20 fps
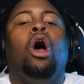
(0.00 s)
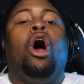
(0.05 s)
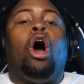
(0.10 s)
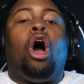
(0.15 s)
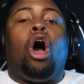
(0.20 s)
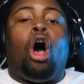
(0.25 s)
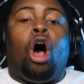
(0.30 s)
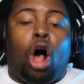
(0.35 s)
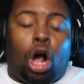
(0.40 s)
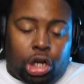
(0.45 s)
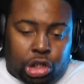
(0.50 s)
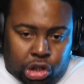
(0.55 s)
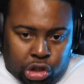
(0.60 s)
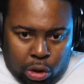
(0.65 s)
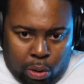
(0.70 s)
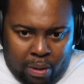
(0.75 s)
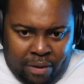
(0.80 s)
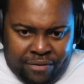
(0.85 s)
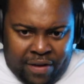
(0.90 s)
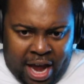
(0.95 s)

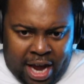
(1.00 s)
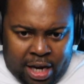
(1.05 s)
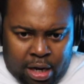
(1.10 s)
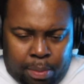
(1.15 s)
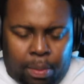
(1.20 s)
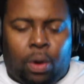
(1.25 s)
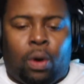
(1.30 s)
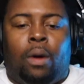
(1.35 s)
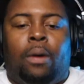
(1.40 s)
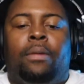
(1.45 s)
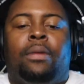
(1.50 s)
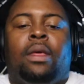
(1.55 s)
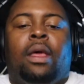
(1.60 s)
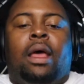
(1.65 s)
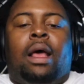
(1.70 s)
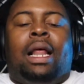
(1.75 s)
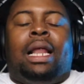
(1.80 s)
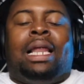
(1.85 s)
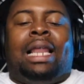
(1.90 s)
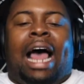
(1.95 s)
Also available
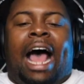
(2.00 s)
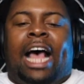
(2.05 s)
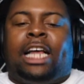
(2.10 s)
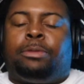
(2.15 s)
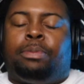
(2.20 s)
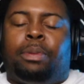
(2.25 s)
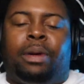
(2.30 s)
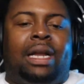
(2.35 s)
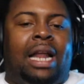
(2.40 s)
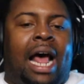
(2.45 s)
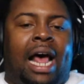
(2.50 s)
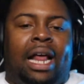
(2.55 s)
Last but not